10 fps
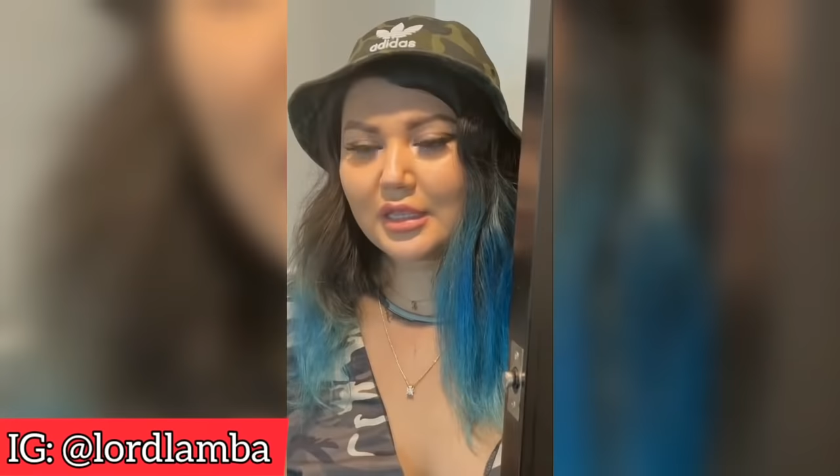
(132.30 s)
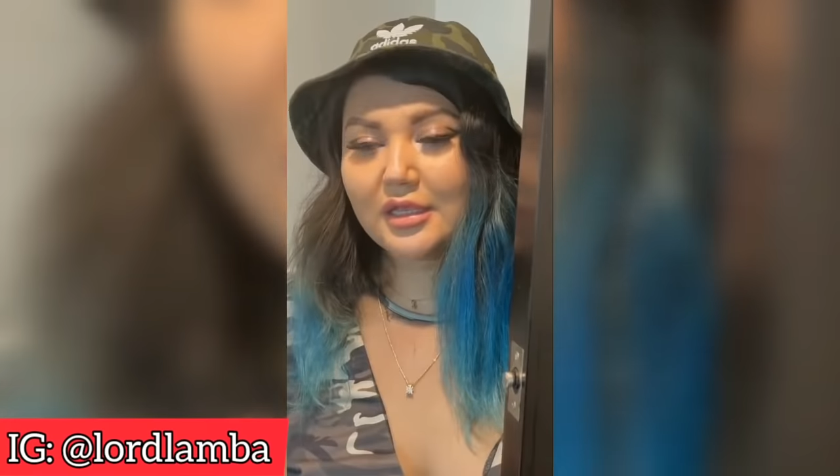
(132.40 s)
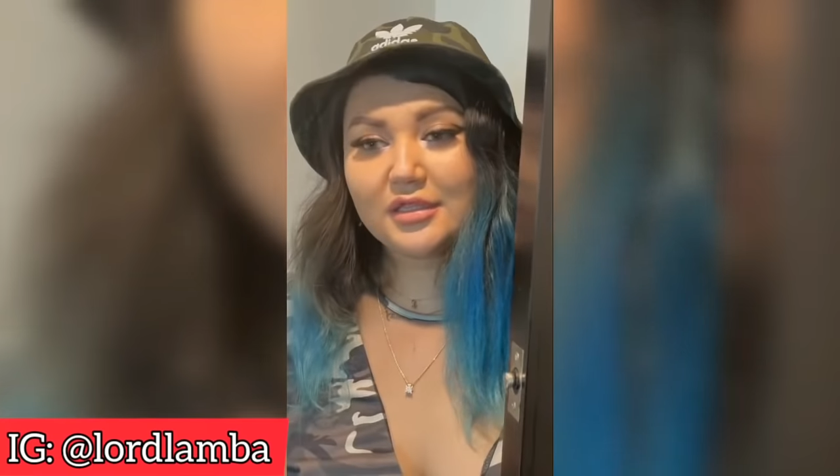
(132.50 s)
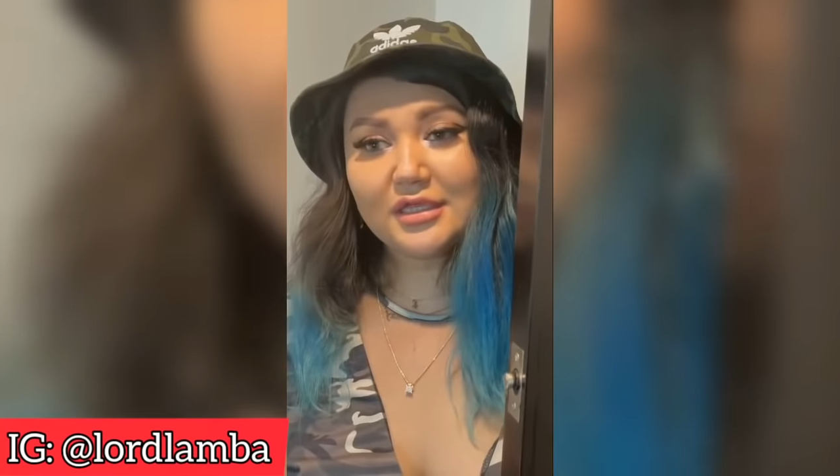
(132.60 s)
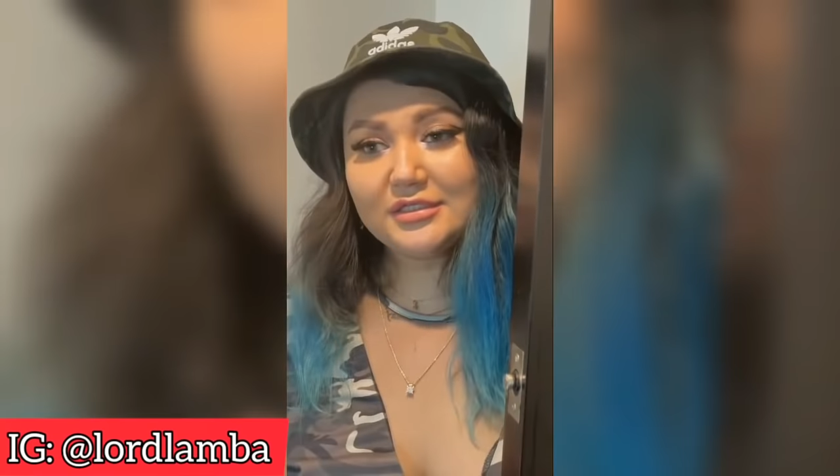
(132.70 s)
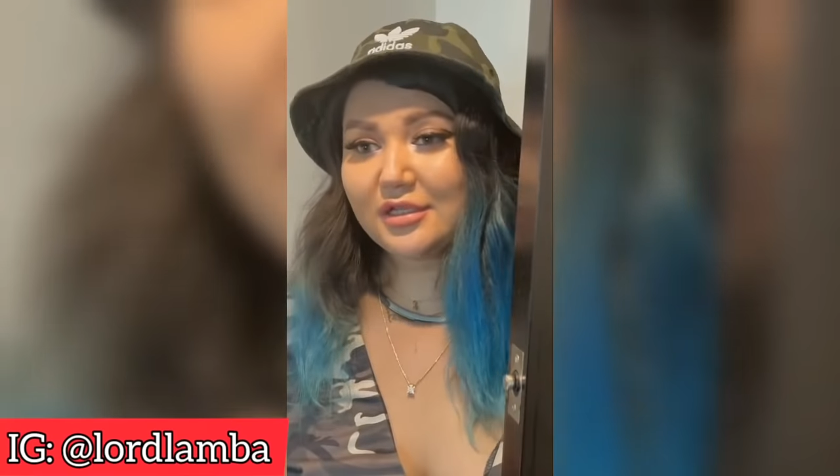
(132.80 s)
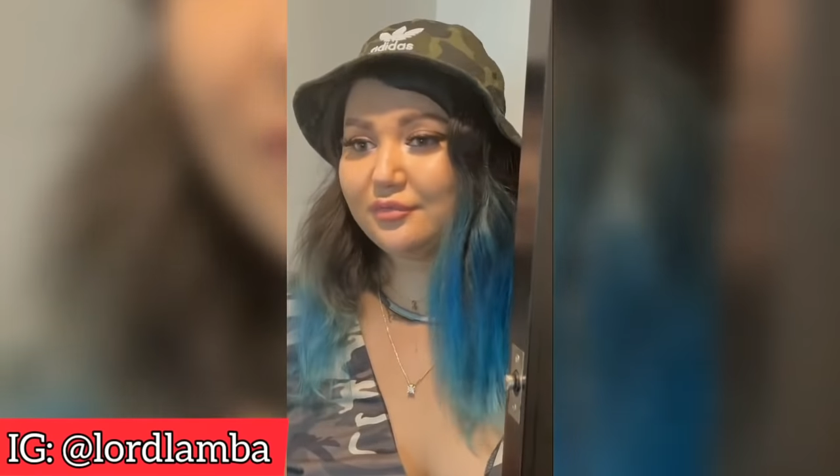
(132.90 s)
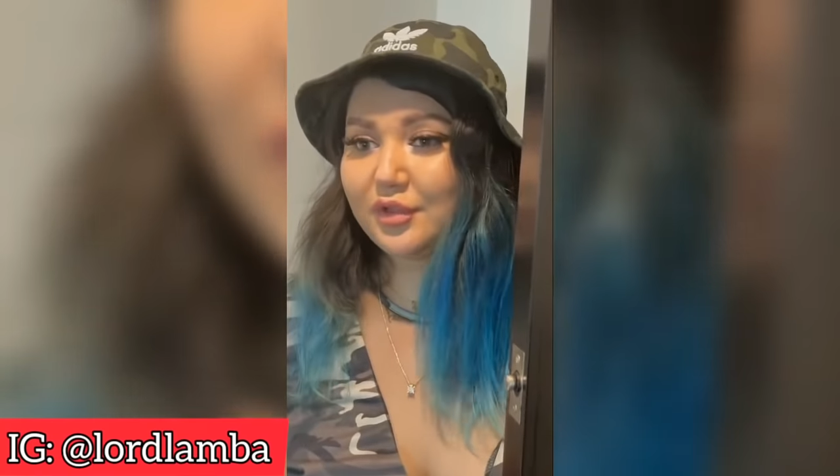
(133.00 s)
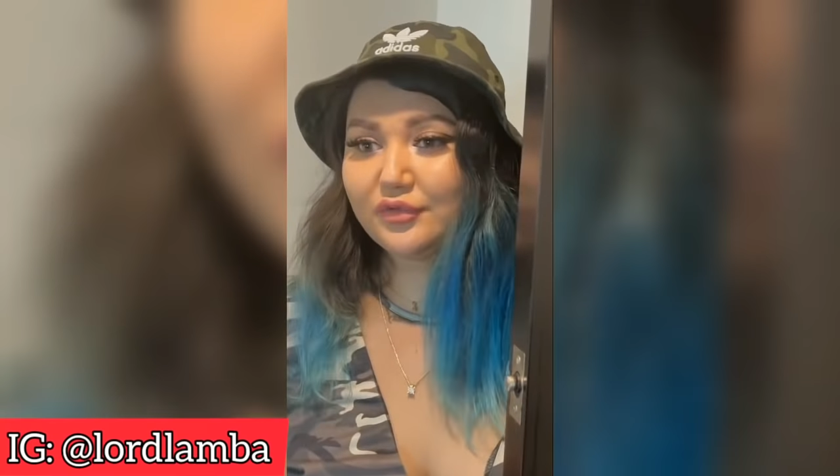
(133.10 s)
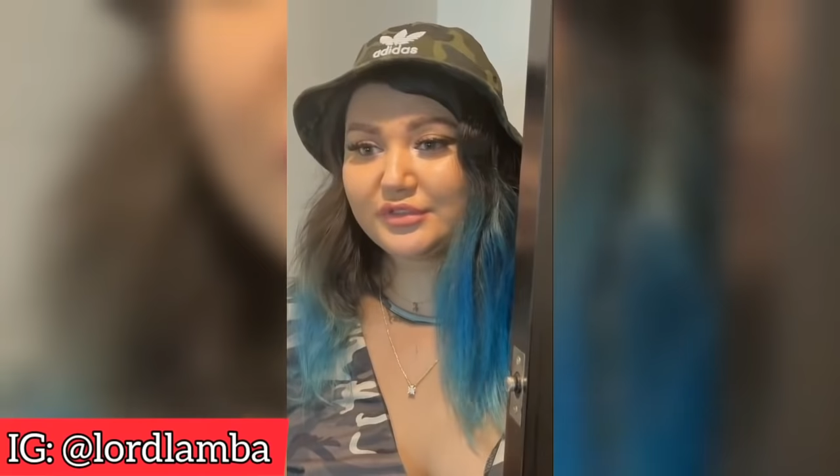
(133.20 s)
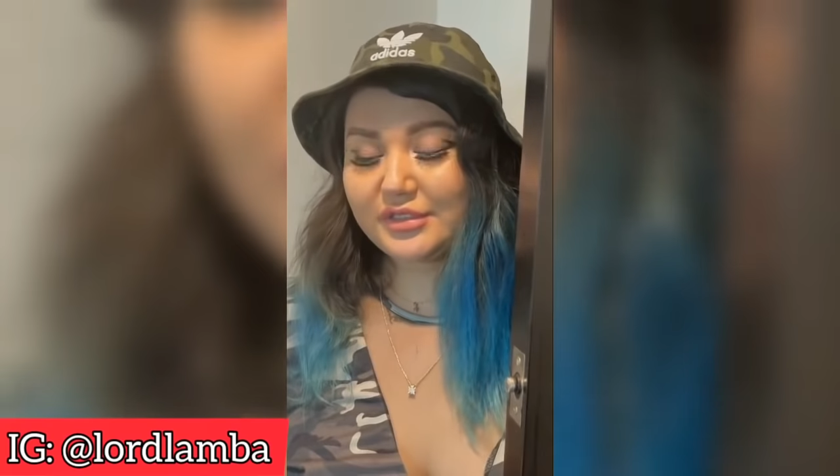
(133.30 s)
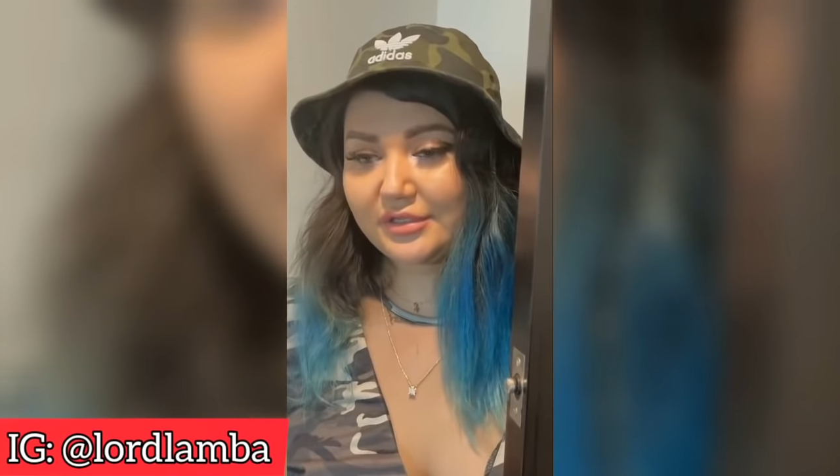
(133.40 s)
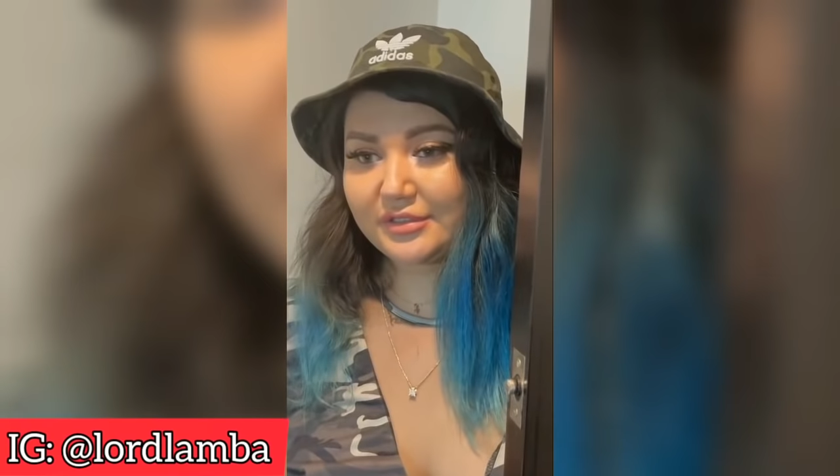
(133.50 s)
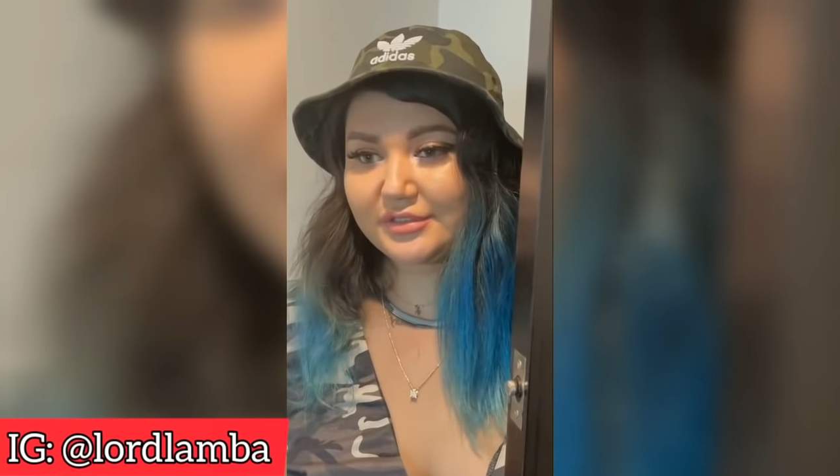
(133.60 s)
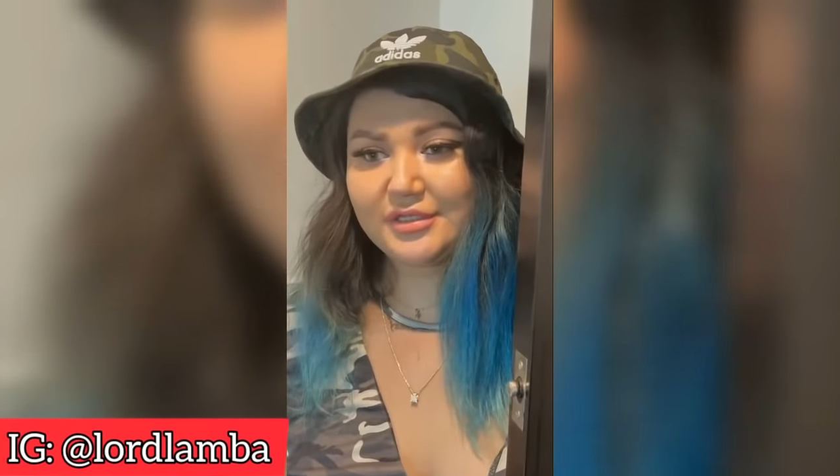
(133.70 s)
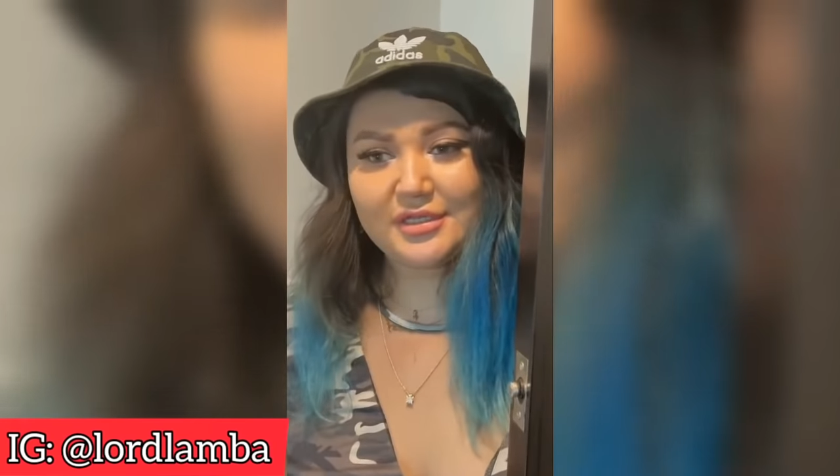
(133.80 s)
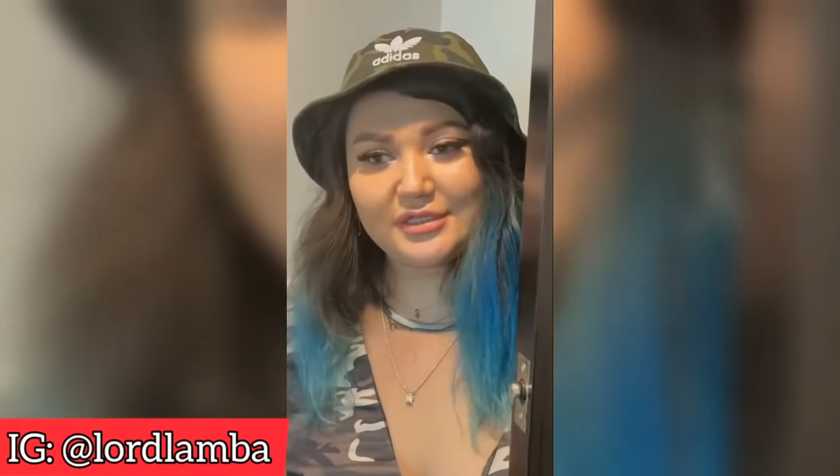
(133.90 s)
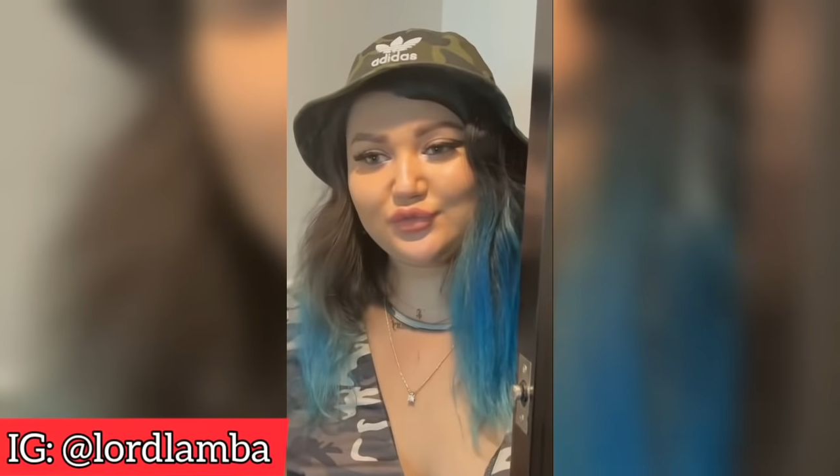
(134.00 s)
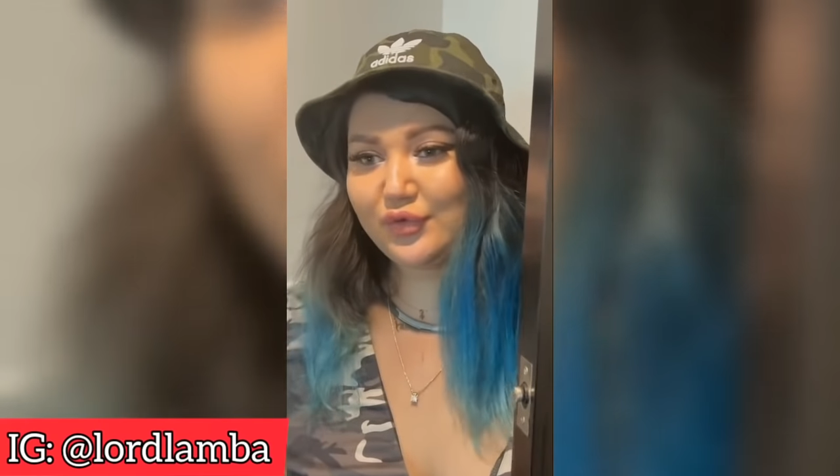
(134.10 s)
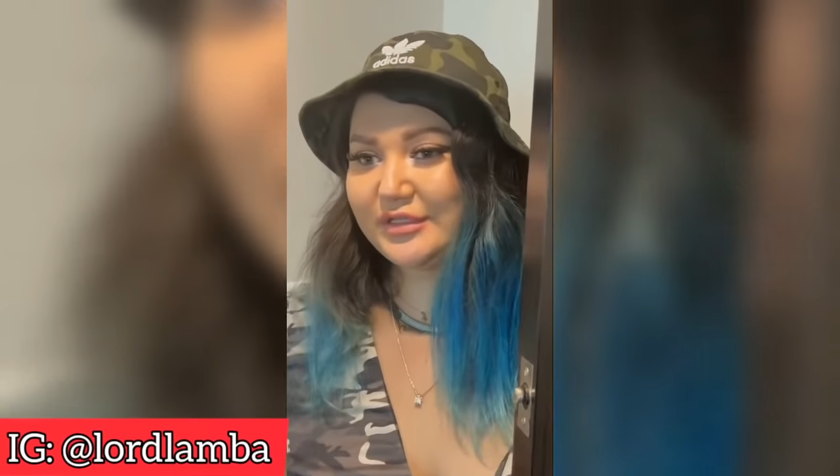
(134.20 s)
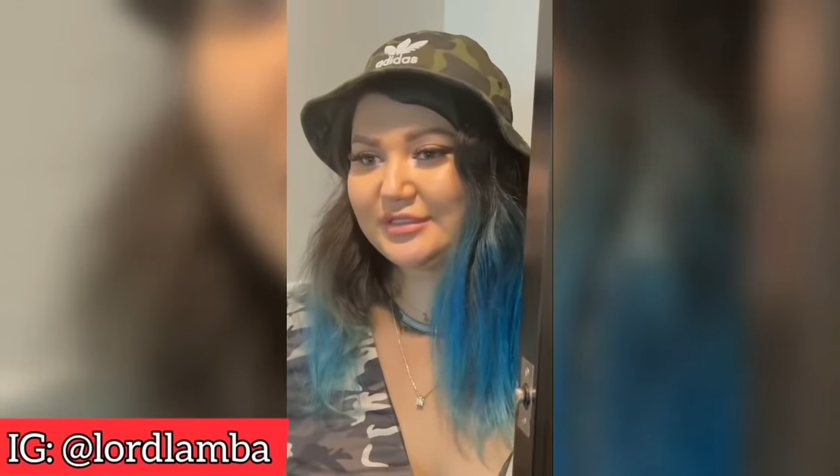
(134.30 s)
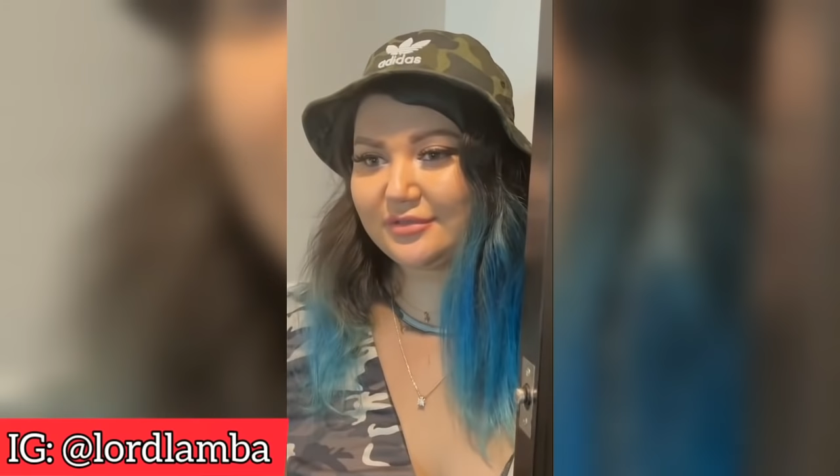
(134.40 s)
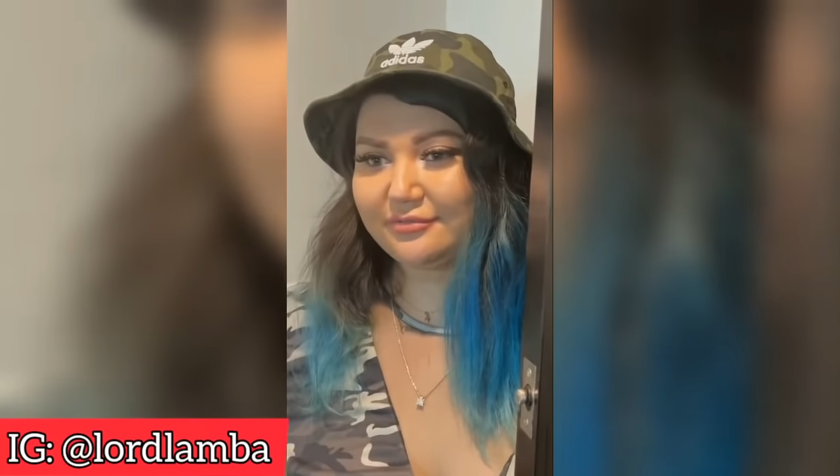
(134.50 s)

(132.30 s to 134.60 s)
Just come downstairs. He's waiting.